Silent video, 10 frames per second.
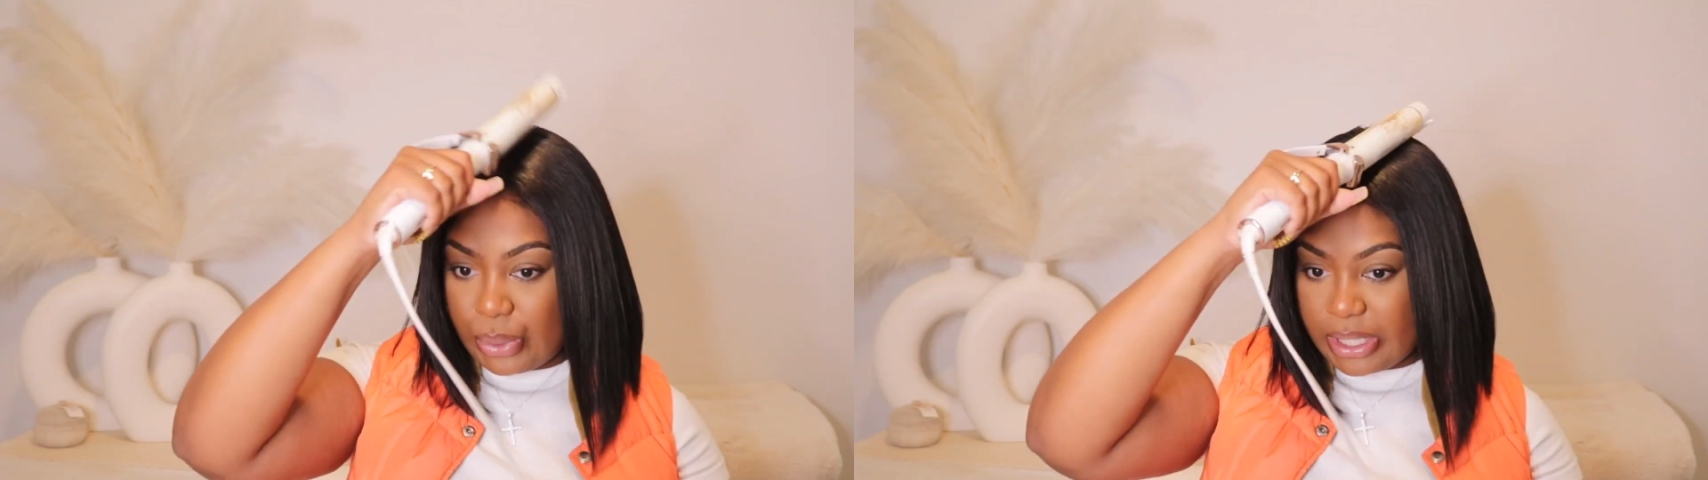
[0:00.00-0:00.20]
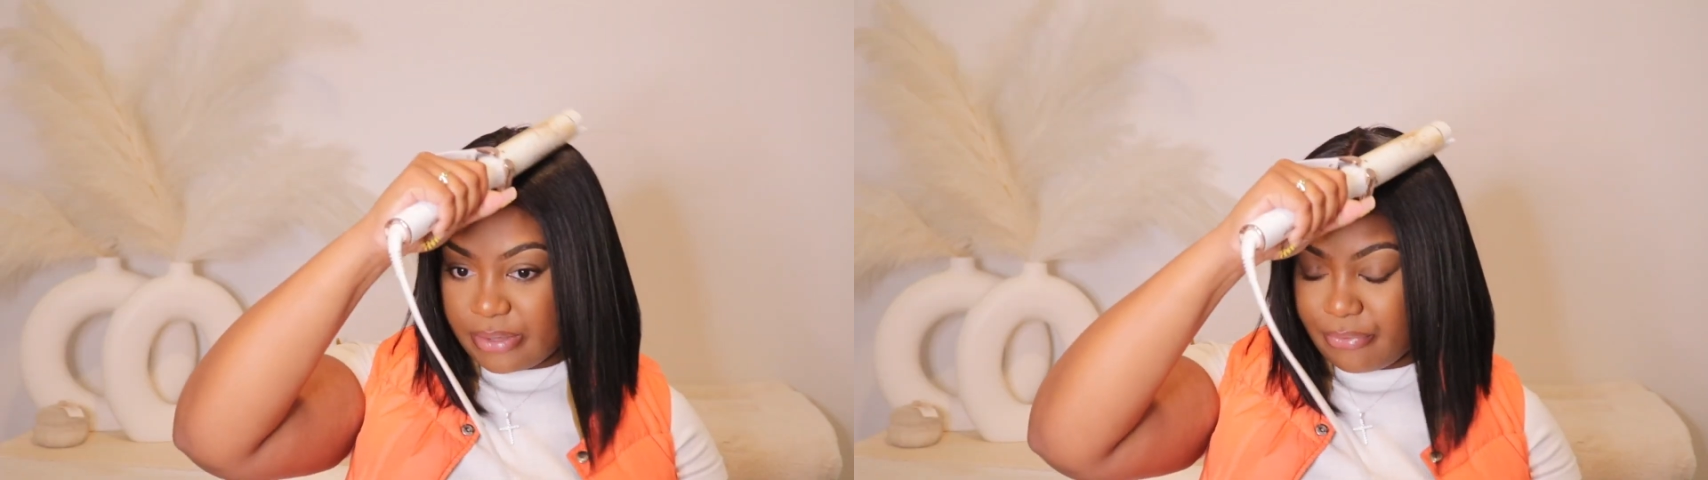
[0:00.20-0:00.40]

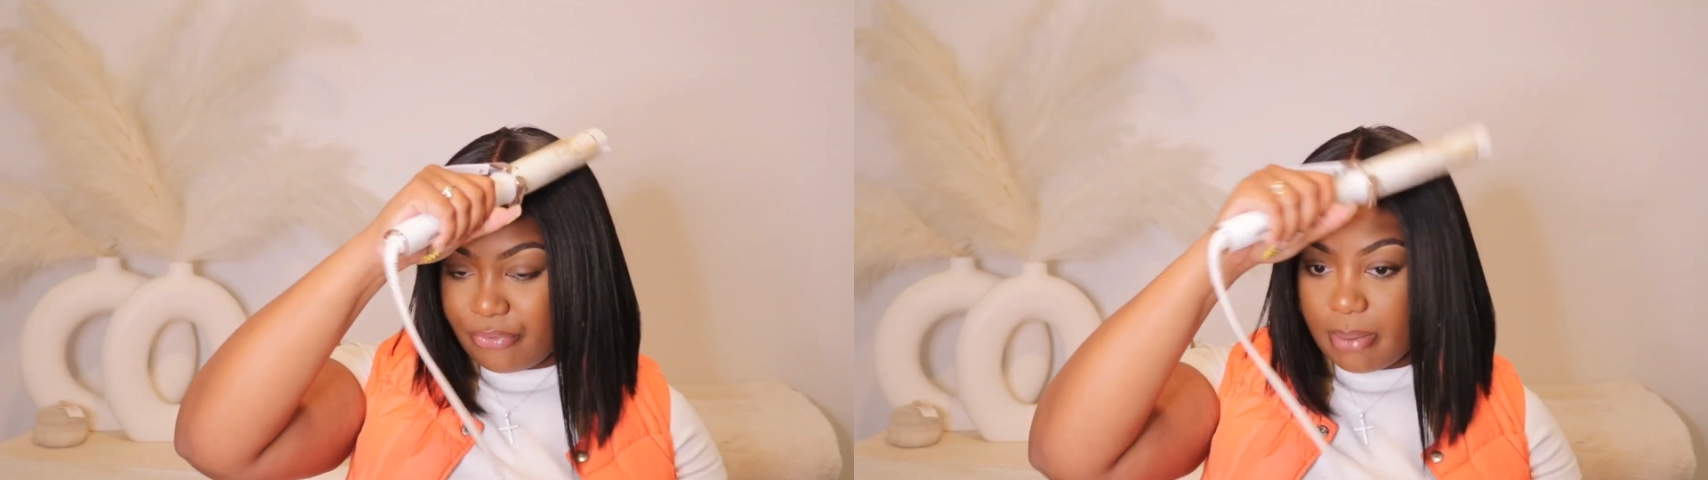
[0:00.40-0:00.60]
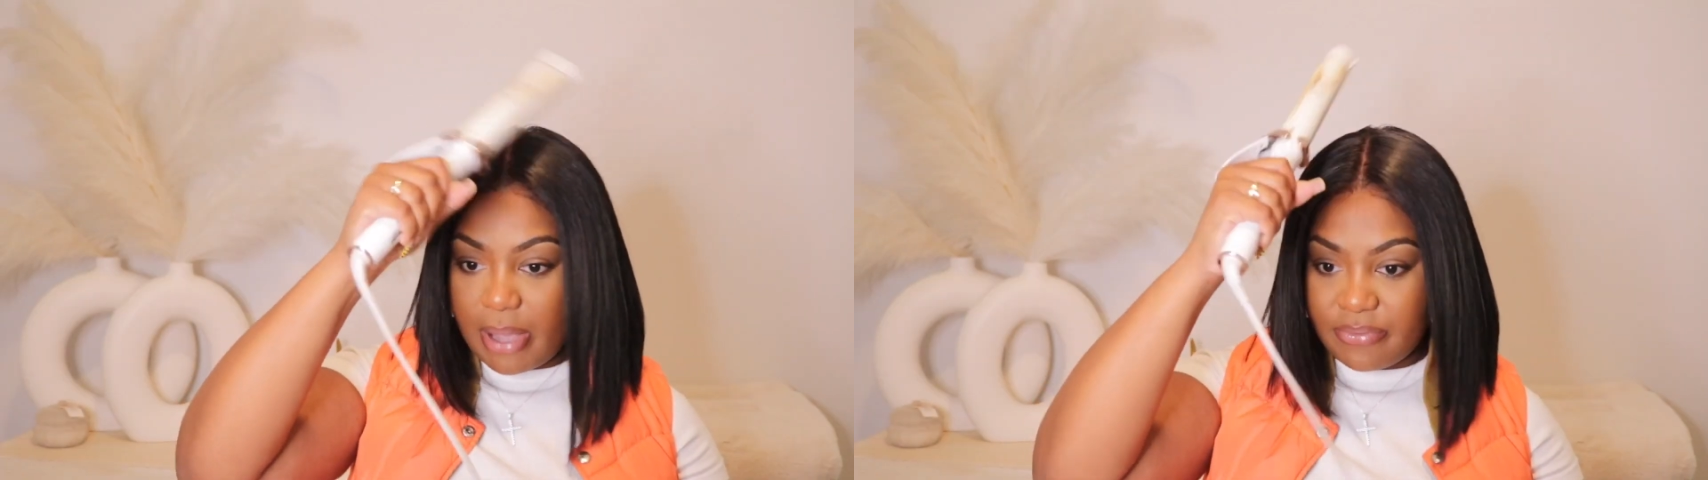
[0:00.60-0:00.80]
wig
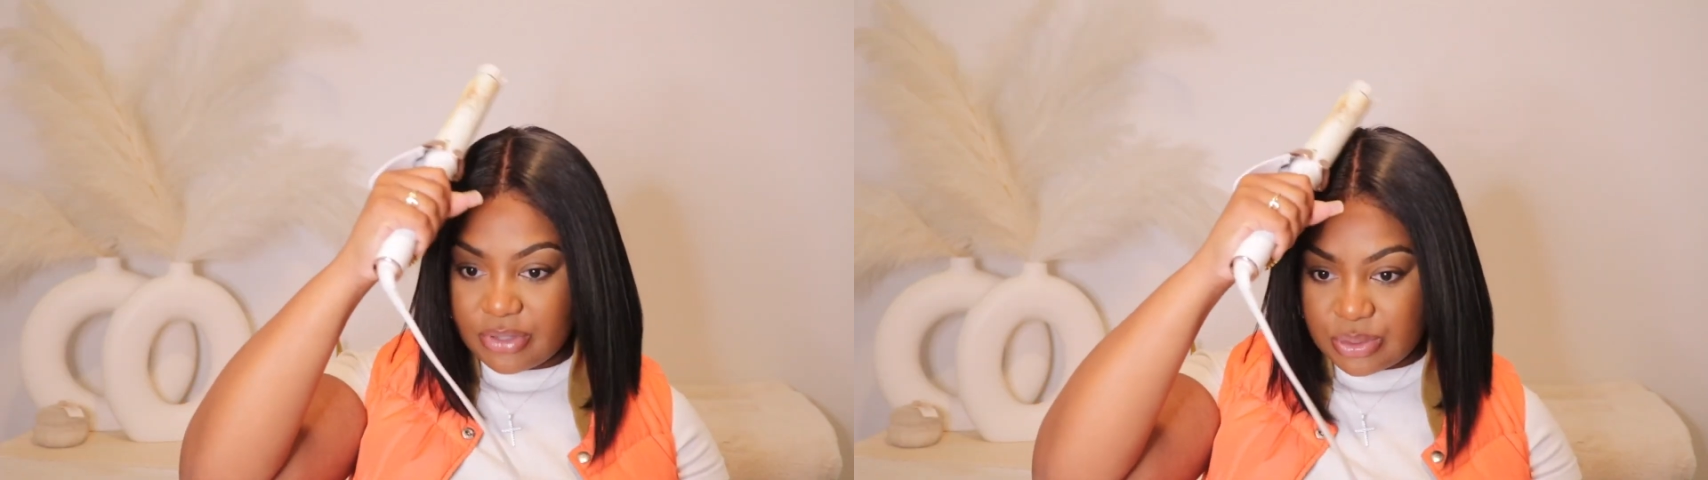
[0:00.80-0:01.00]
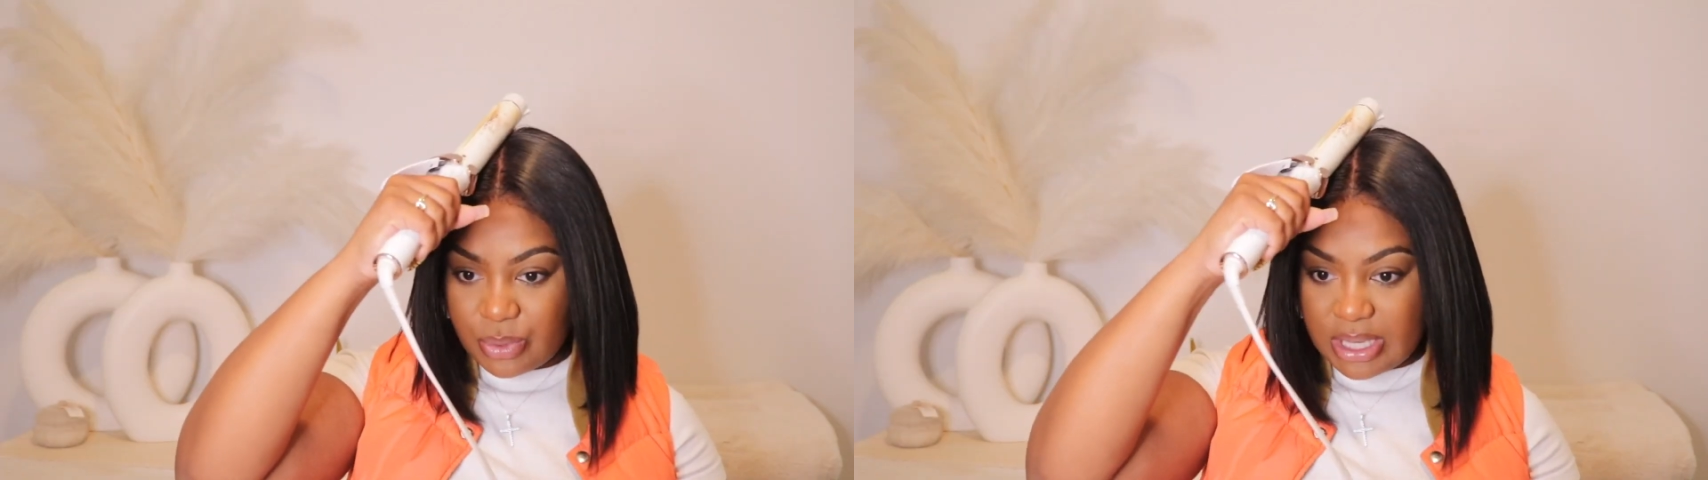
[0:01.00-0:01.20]
from
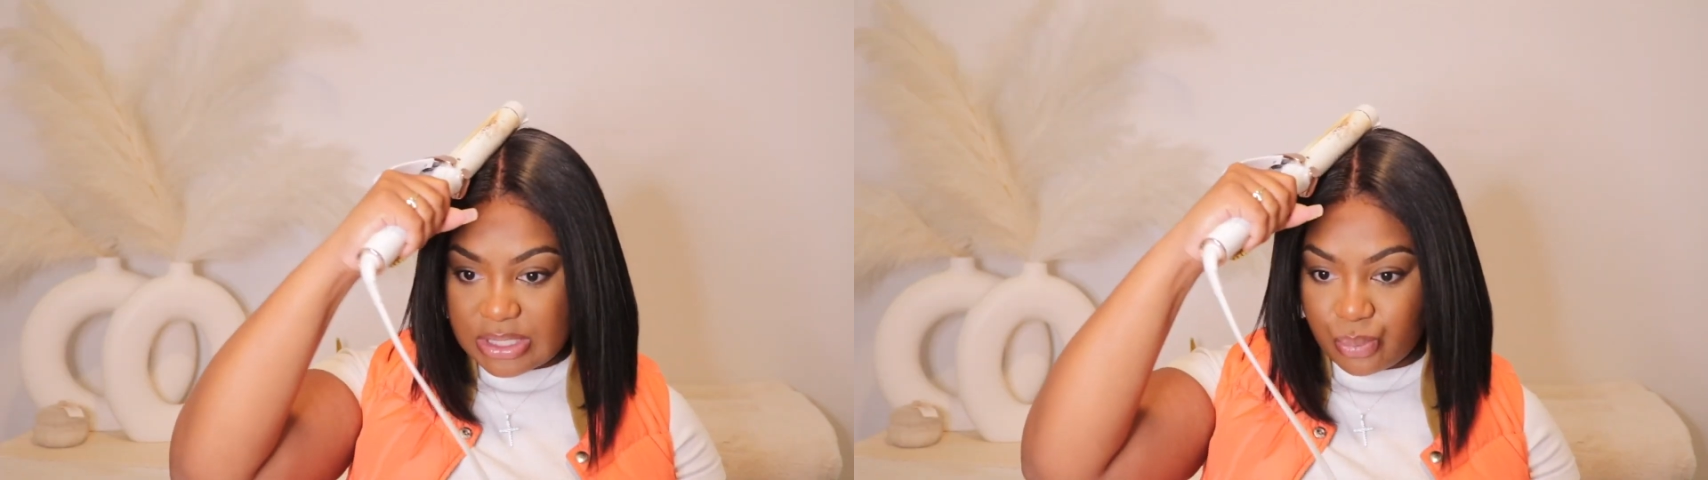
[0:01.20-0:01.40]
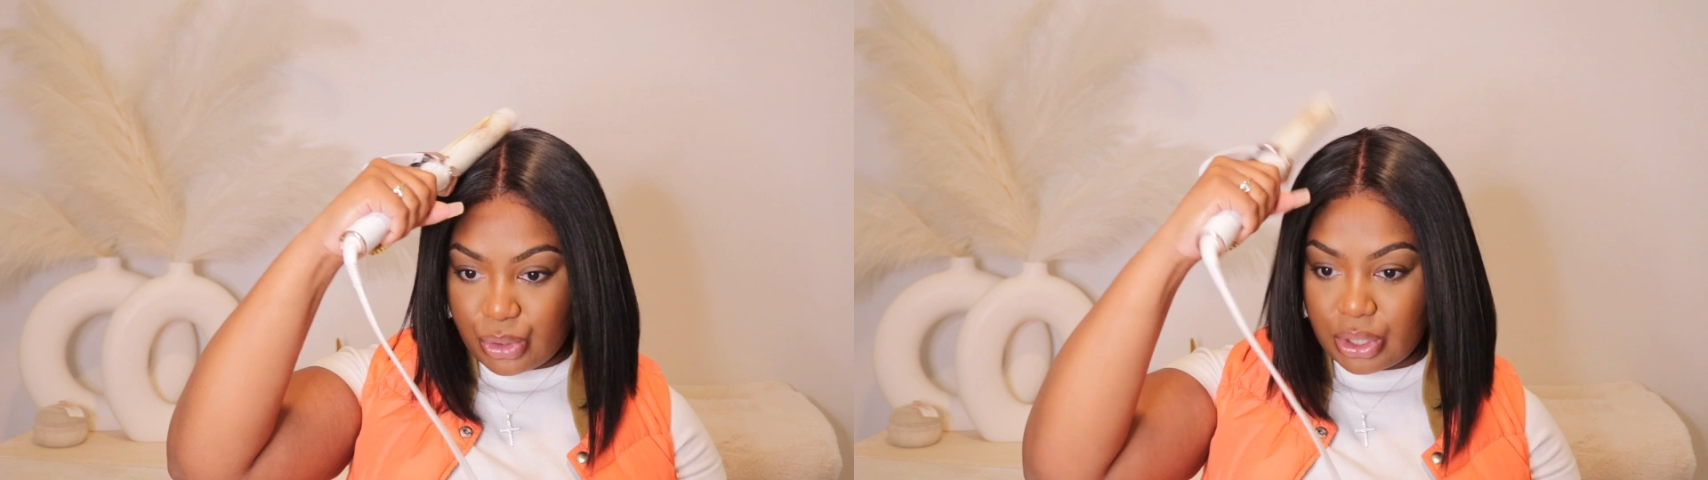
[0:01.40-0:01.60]

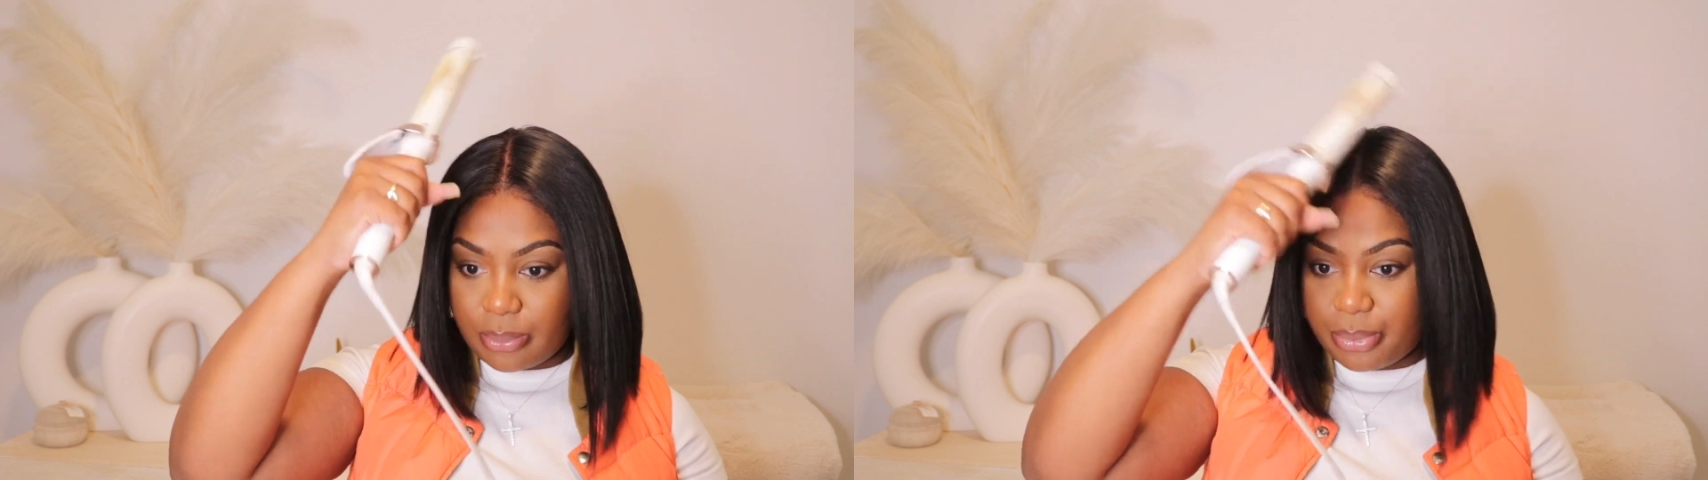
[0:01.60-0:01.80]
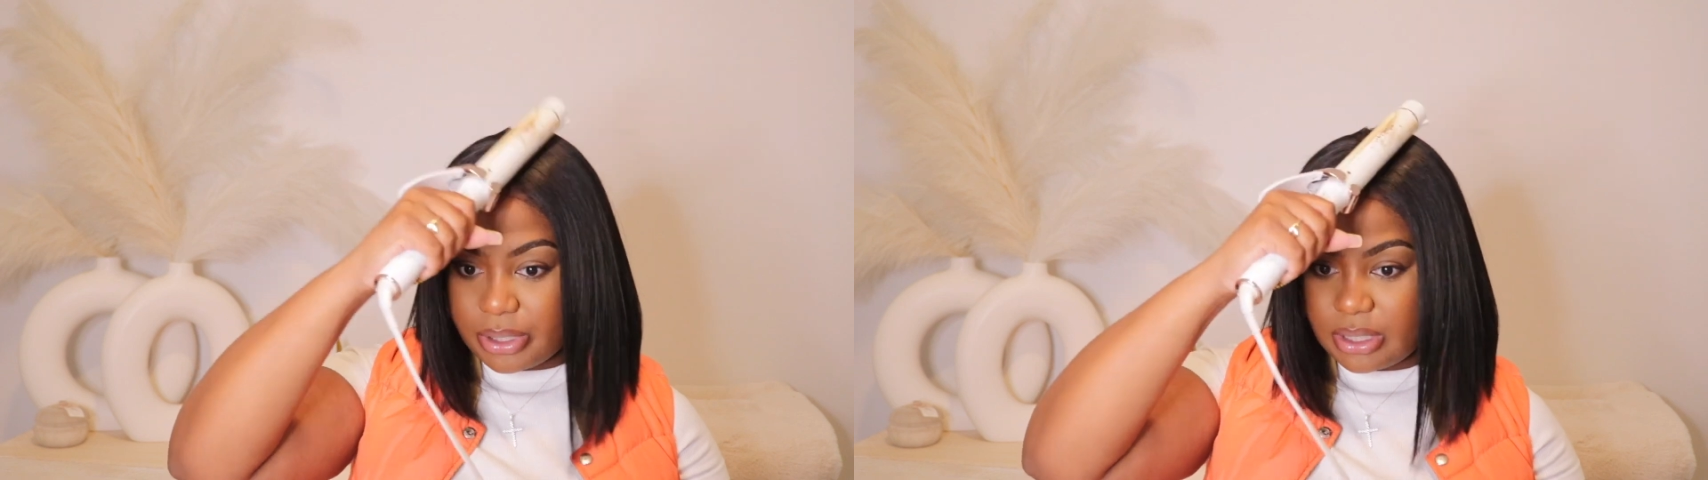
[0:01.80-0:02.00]
Myfirstwigs, we're
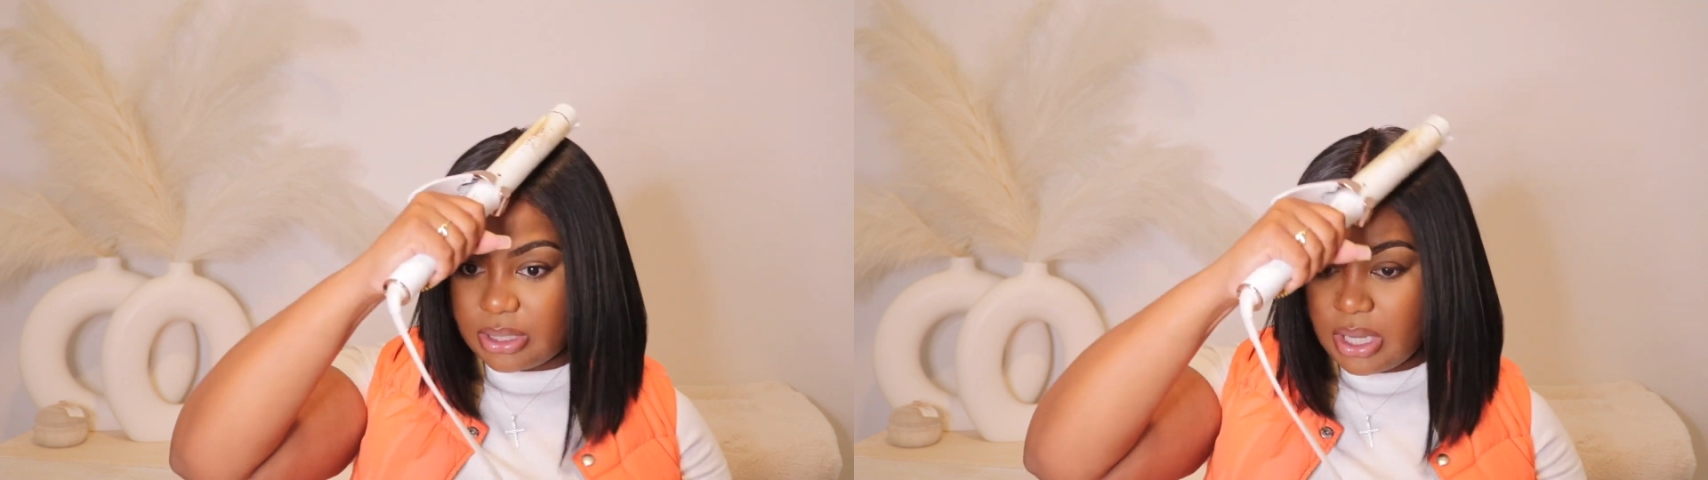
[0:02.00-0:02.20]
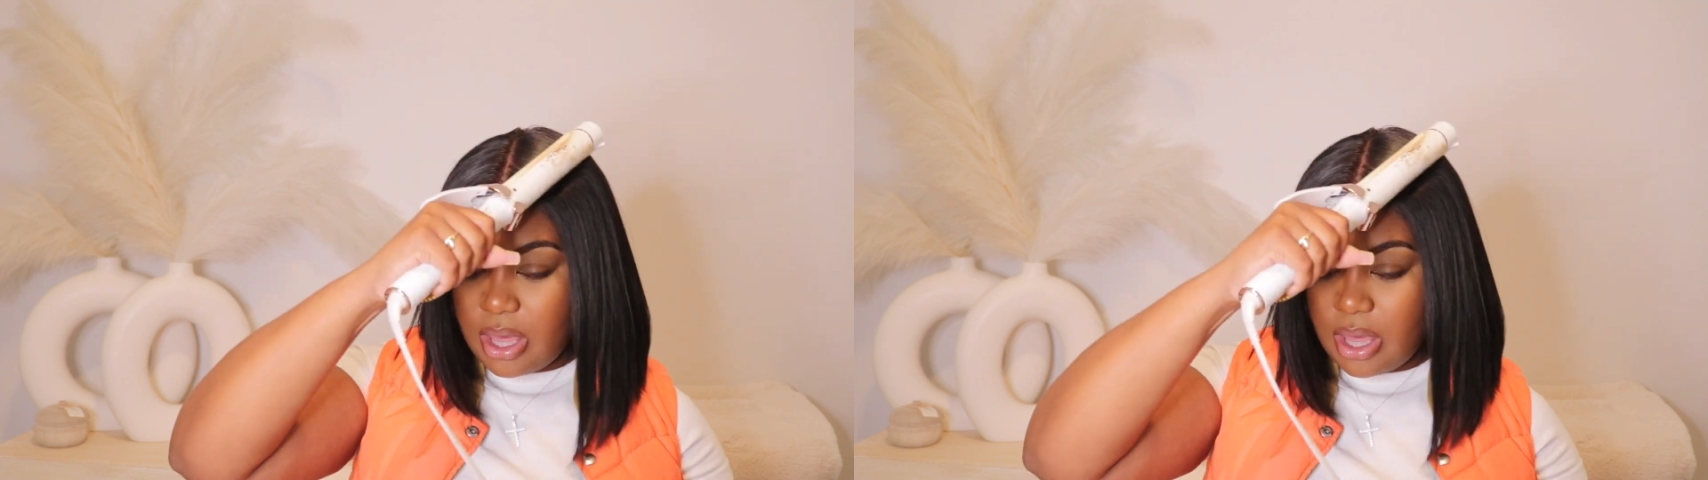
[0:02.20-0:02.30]
gonna put